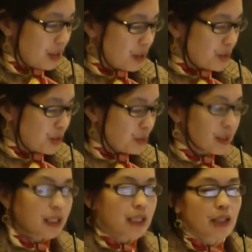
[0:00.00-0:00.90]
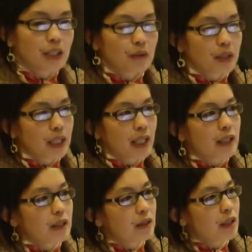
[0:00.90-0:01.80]
it was really telling when
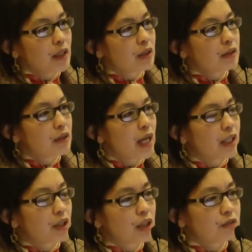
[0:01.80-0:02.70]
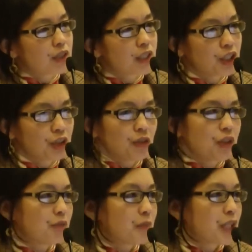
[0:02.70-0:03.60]
I had a conversation
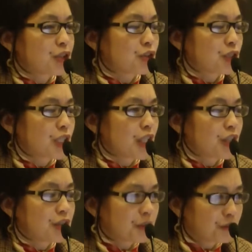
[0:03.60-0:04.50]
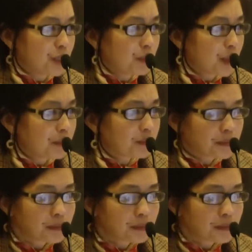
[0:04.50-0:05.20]
with Ambassador Chas Freeman.